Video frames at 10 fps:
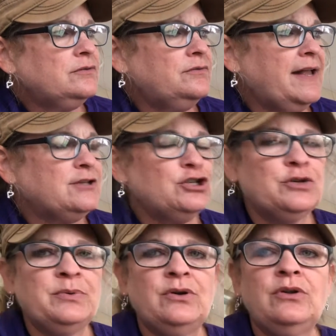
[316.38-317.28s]

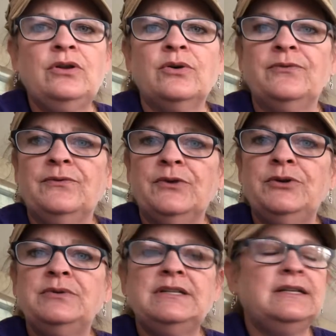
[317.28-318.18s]
vegetable or
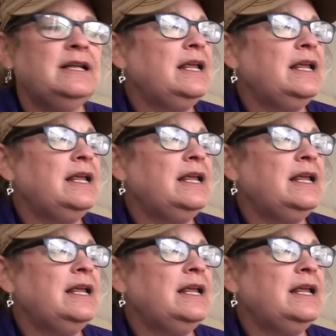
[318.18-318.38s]
fruit,